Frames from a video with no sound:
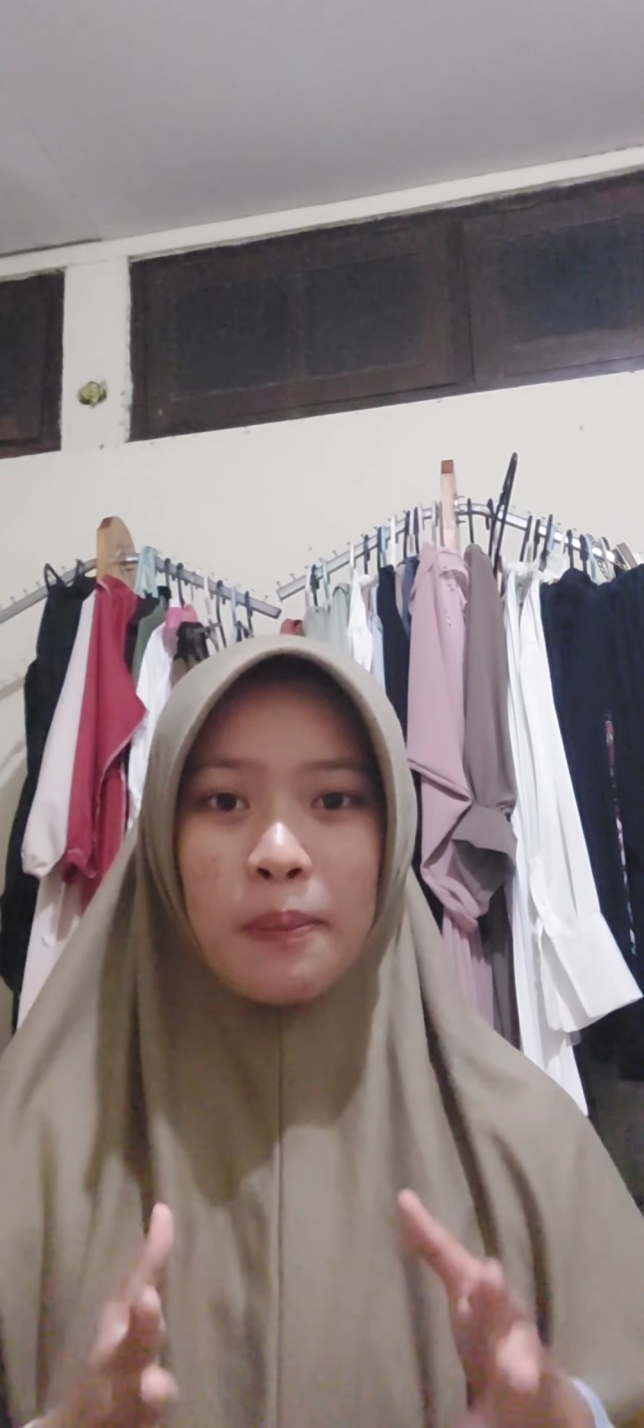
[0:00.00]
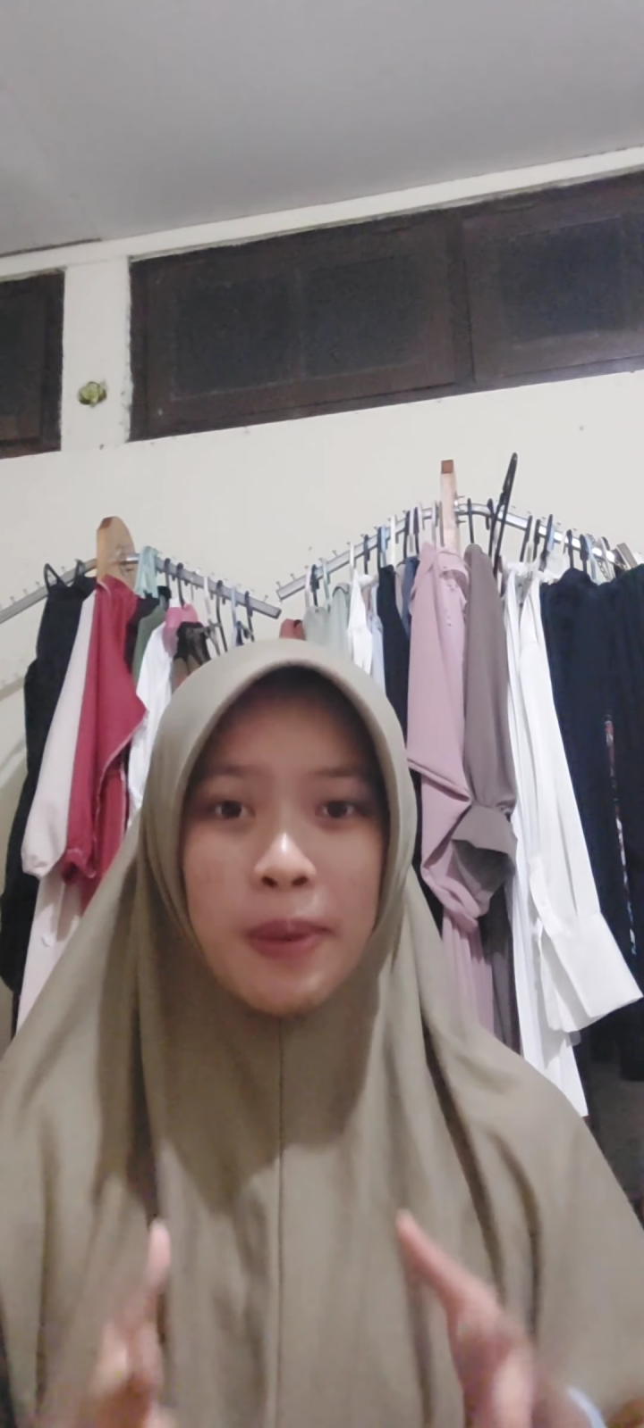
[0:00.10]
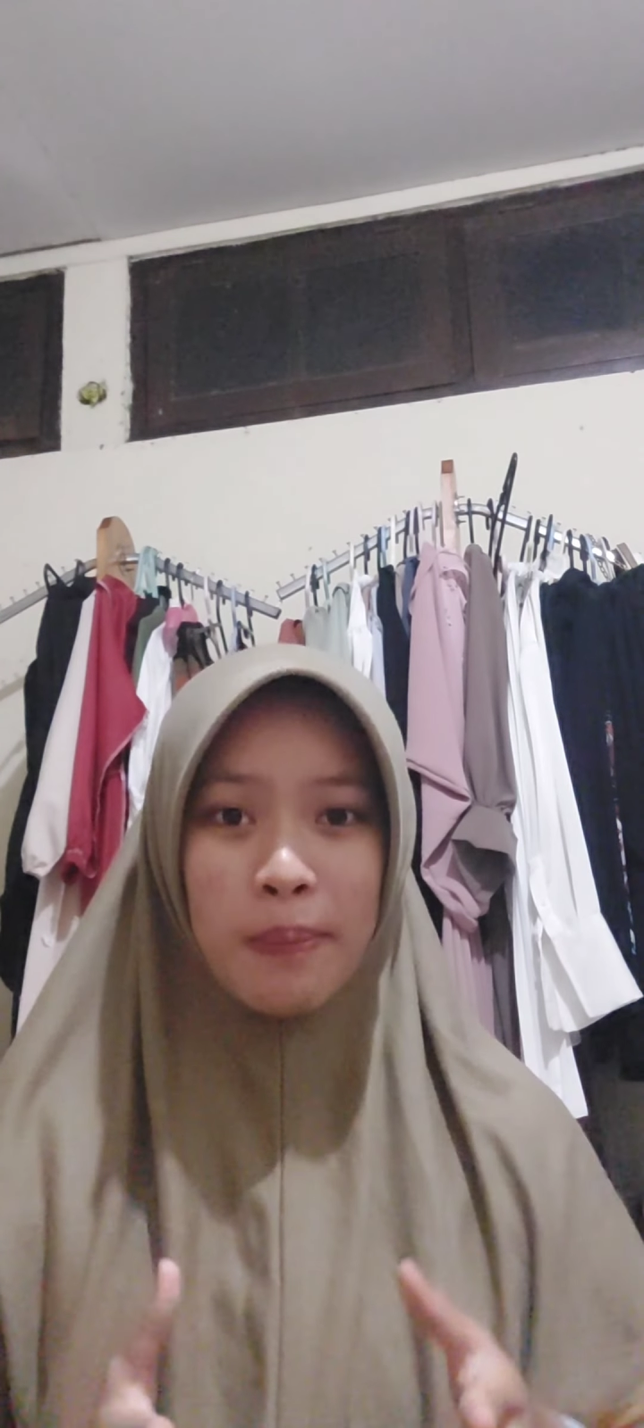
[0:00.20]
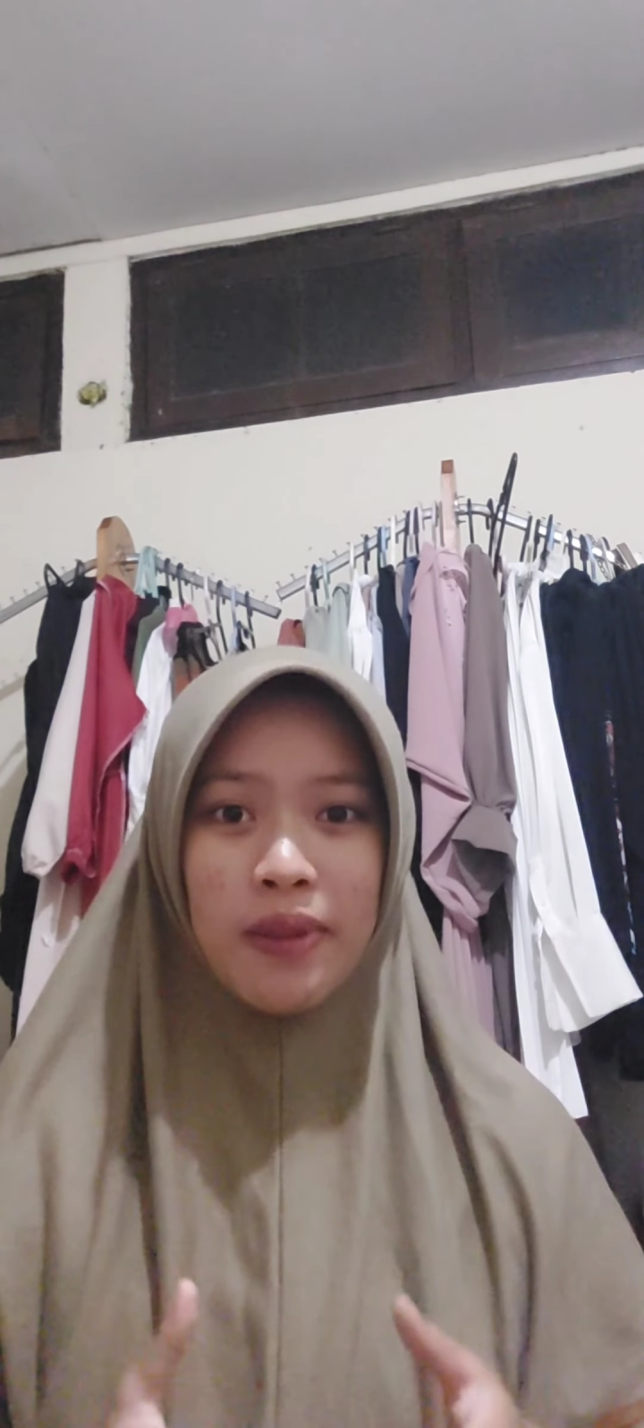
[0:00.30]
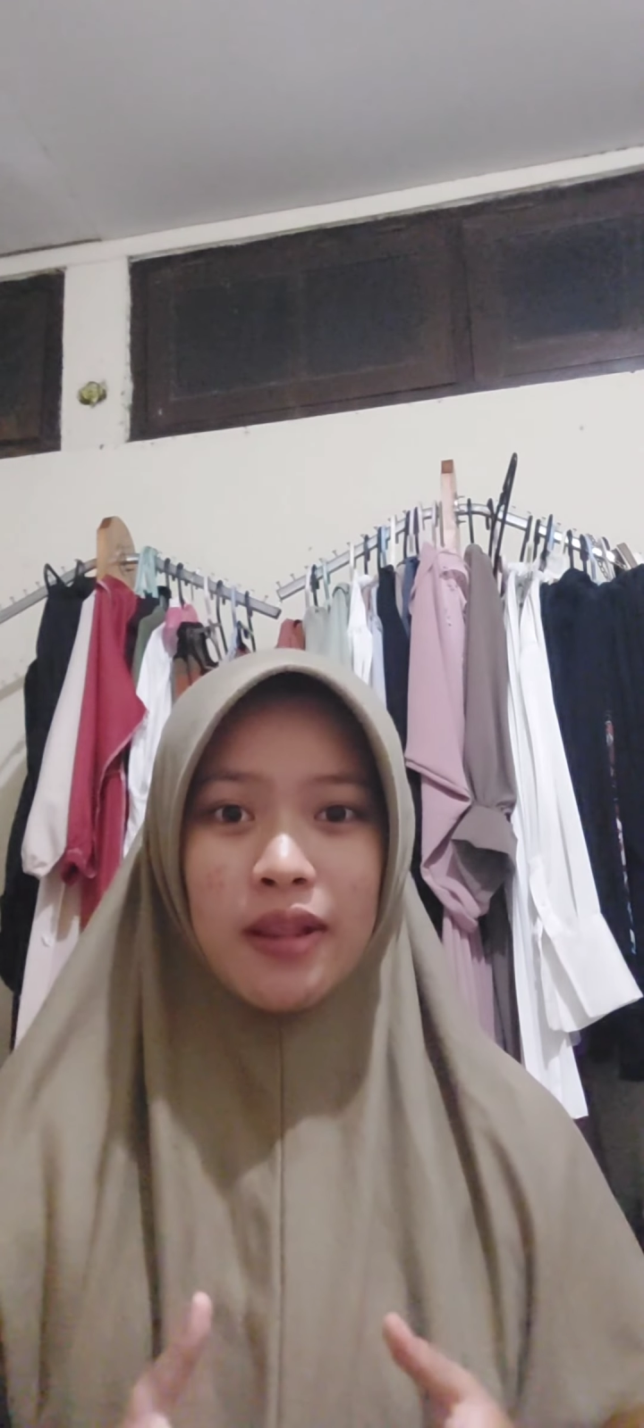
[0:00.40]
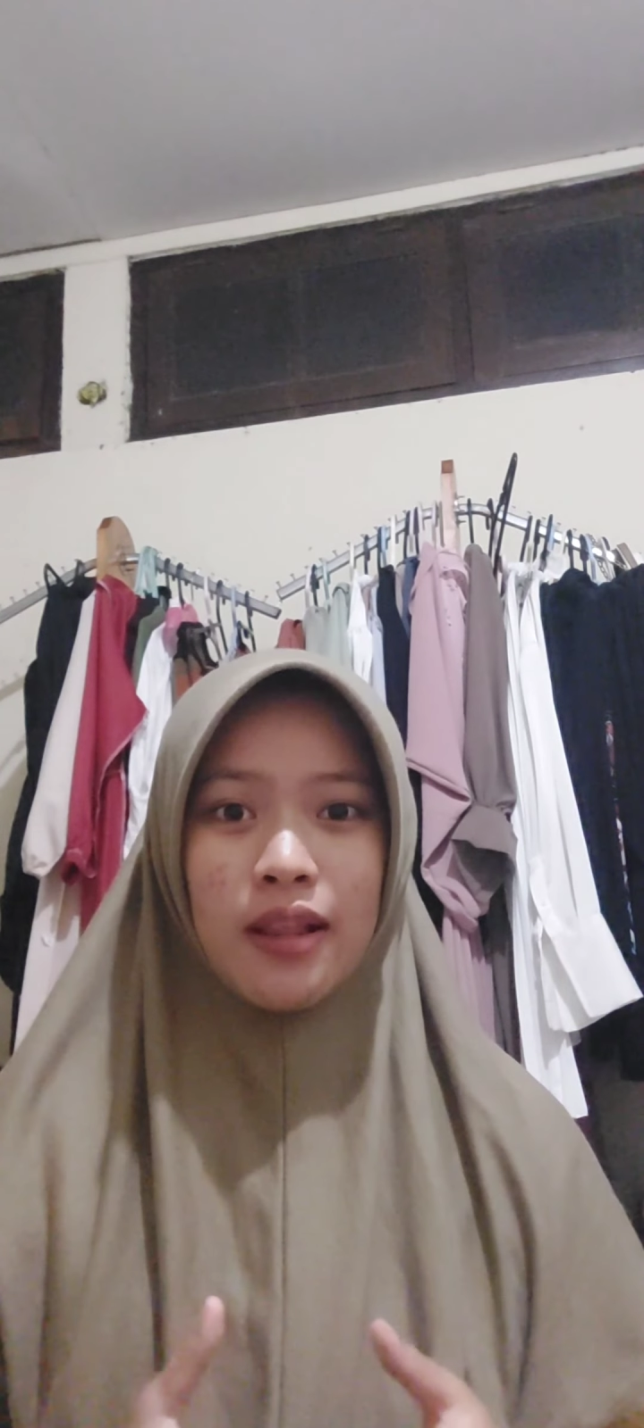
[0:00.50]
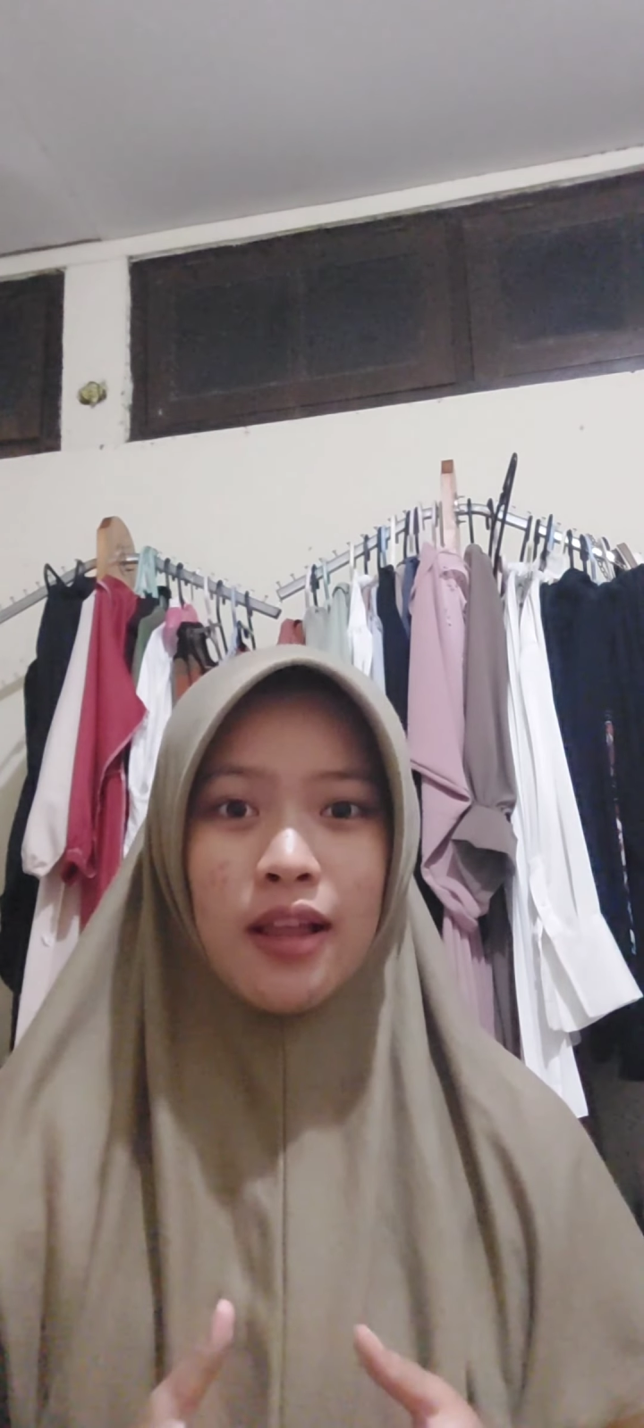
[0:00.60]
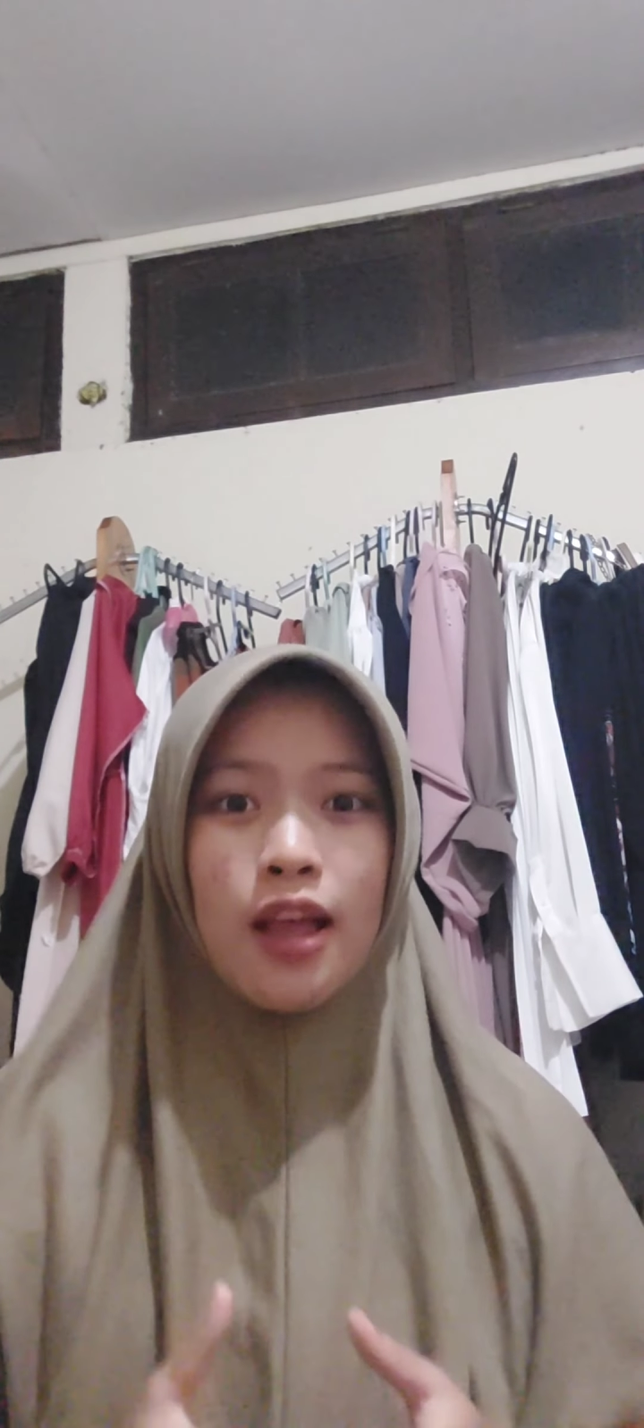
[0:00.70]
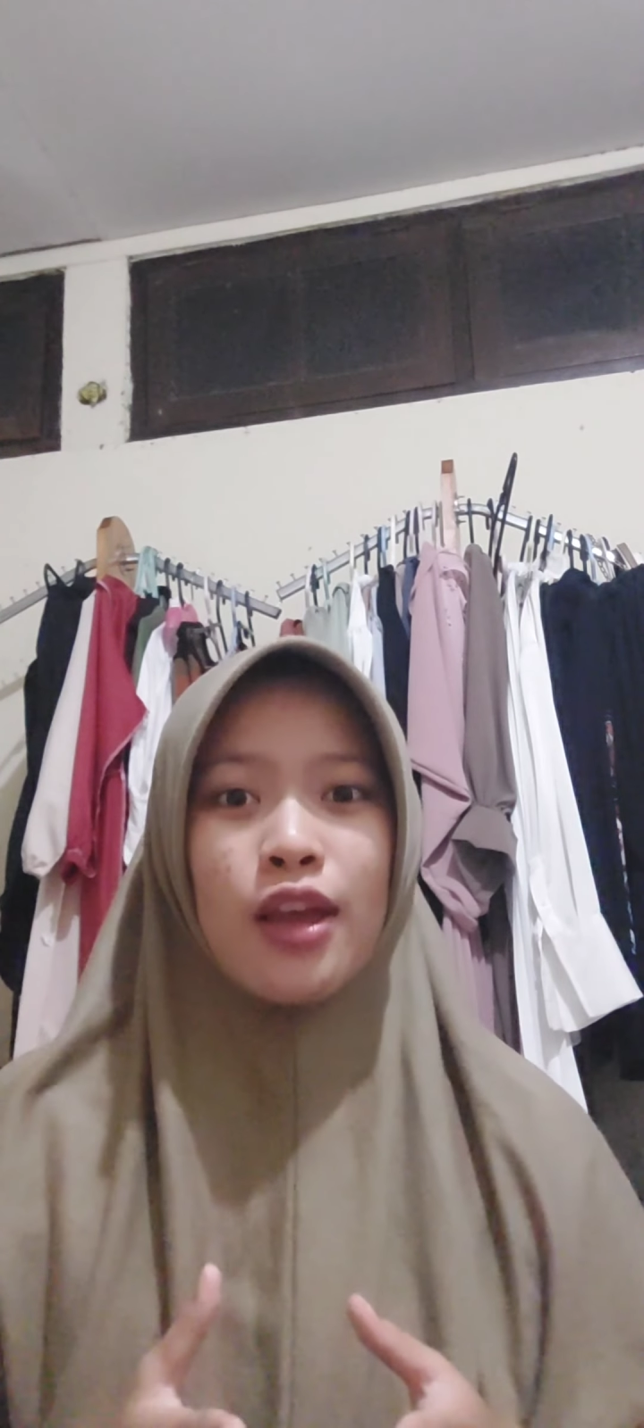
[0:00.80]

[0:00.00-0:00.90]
people